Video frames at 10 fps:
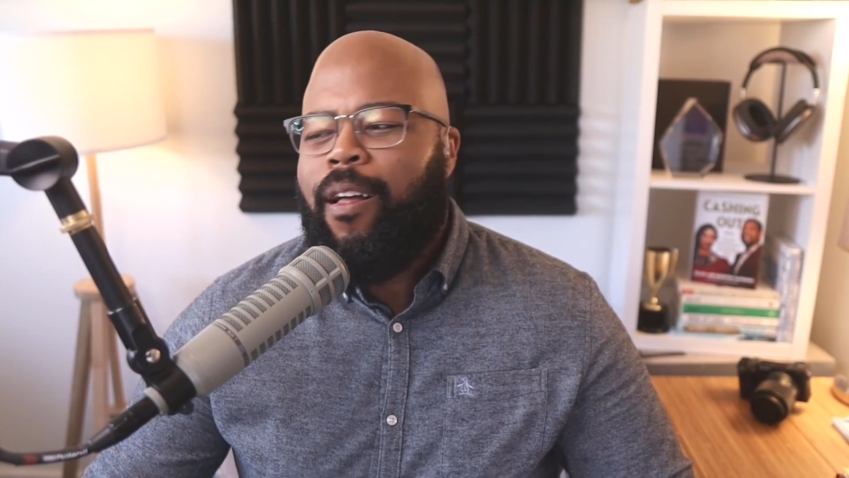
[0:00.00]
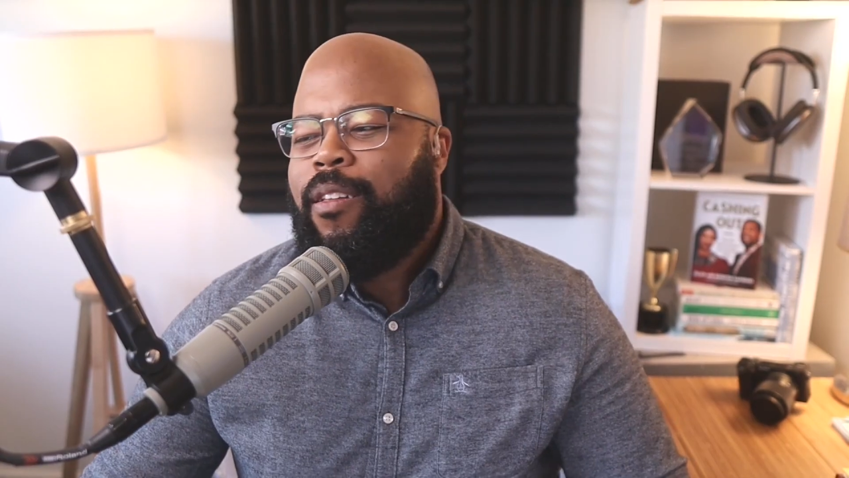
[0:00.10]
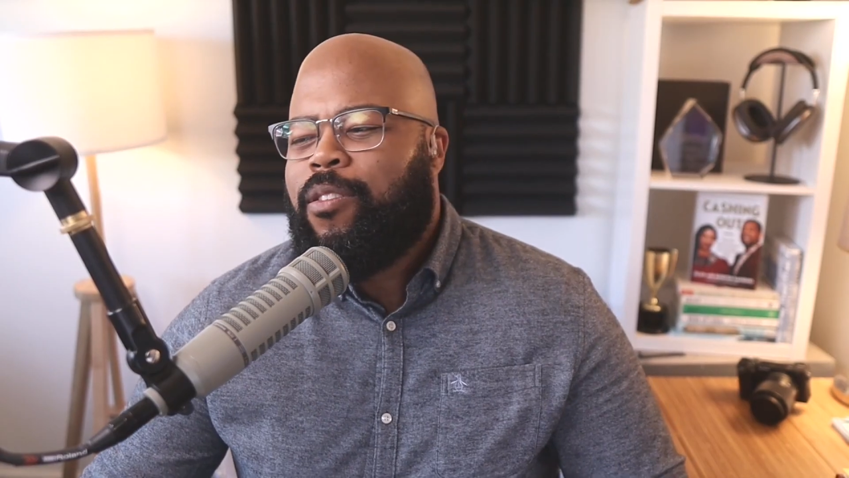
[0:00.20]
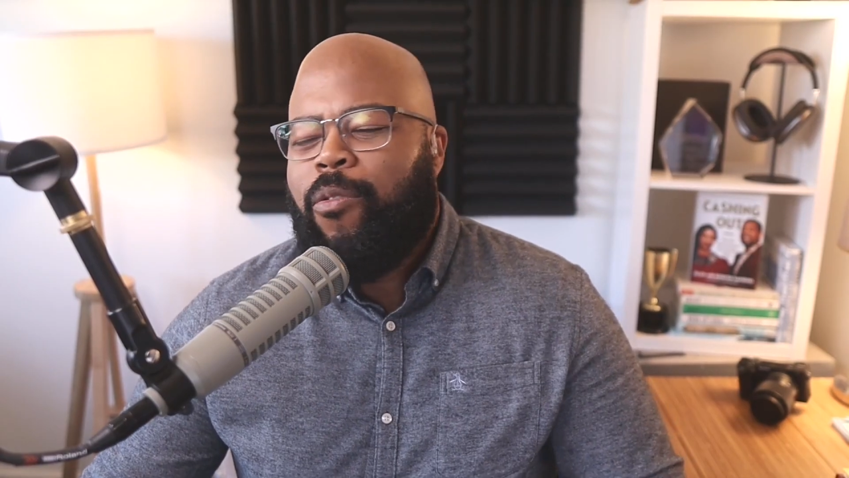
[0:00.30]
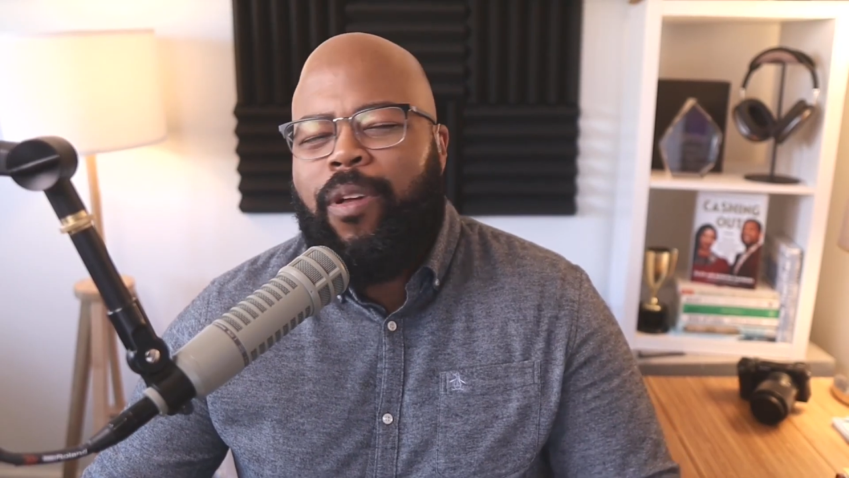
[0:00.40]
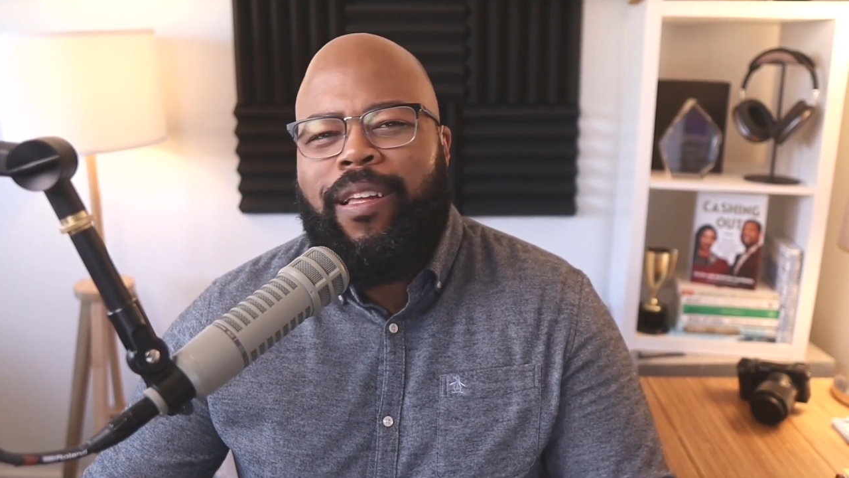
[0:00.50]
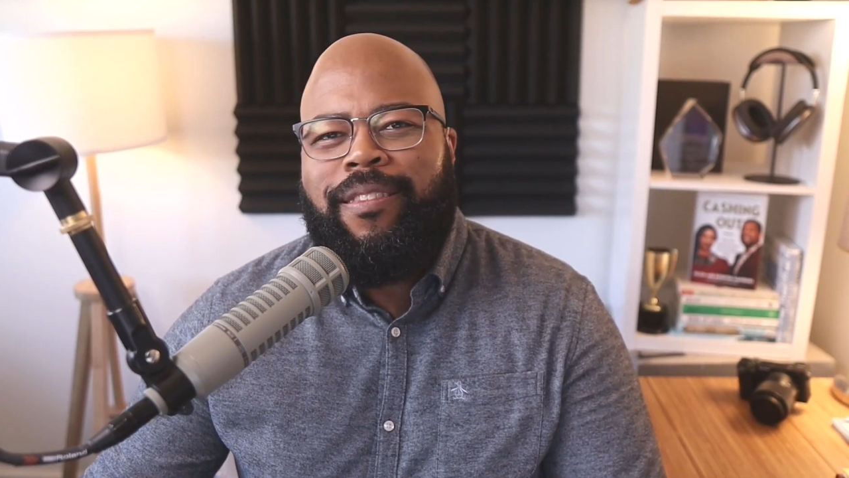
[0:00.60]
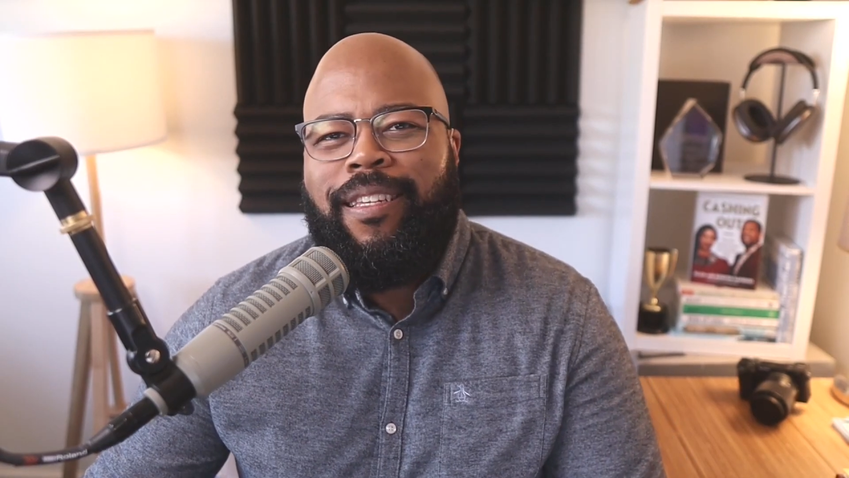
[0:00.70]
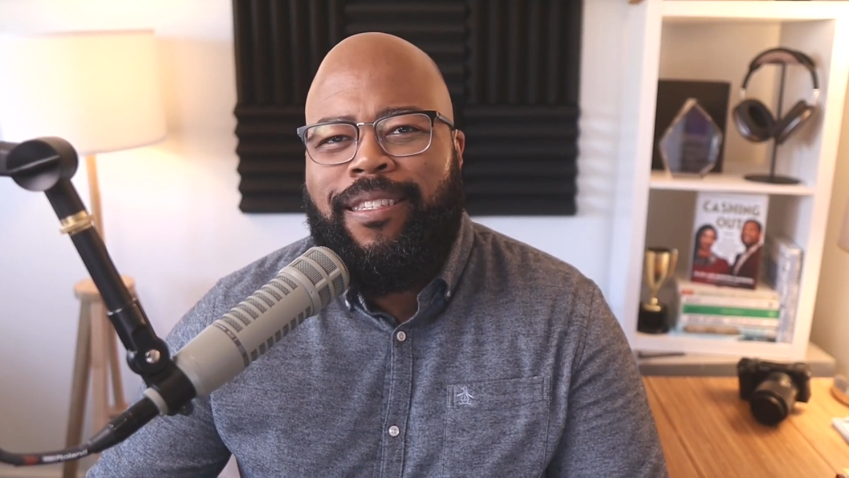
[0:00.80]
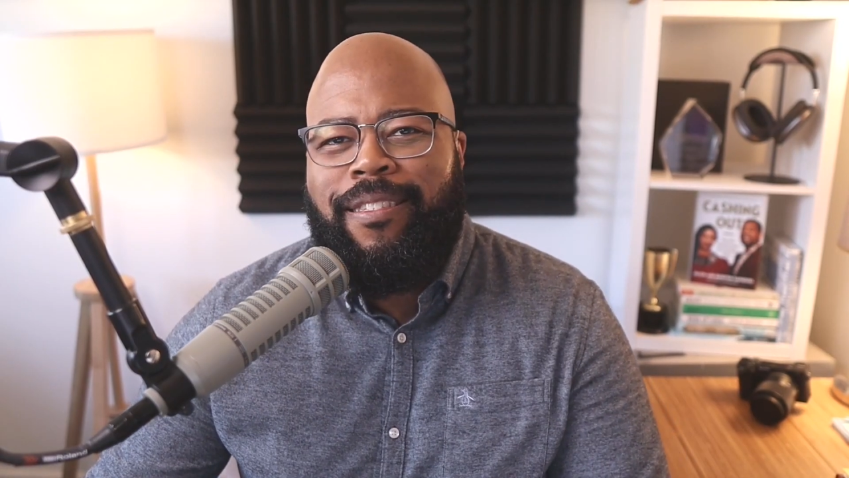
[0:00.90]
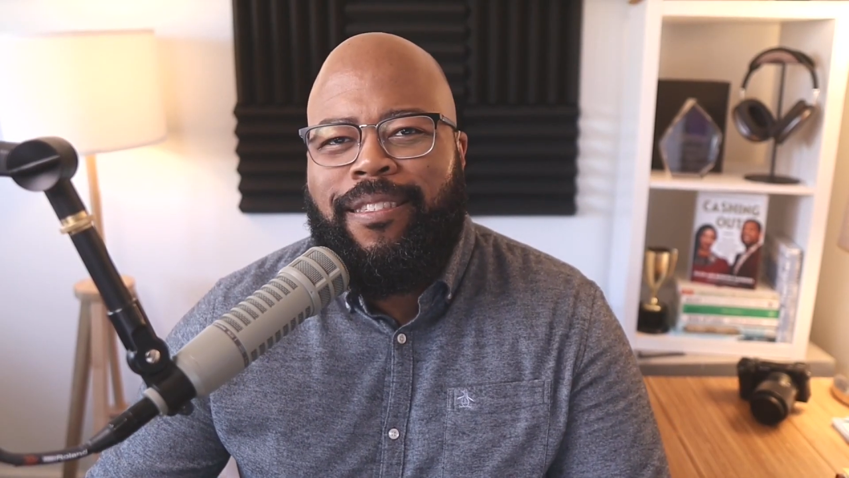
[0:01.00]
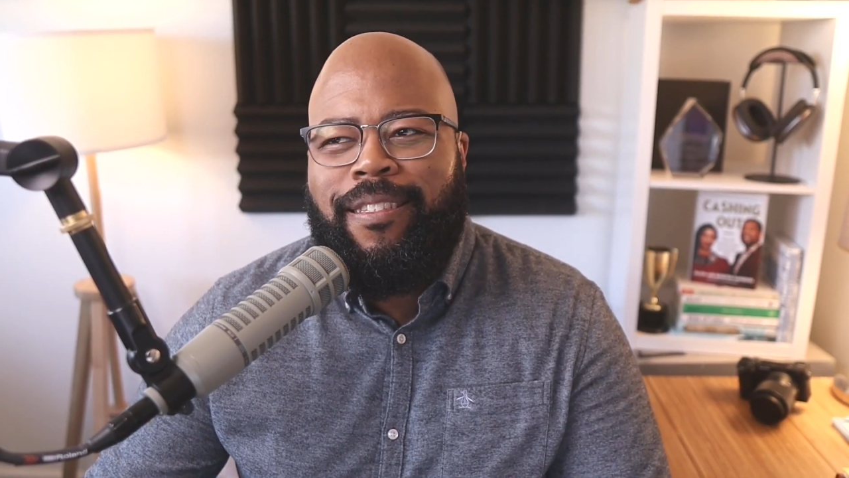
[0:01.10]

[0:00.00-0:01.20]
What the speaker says: So is this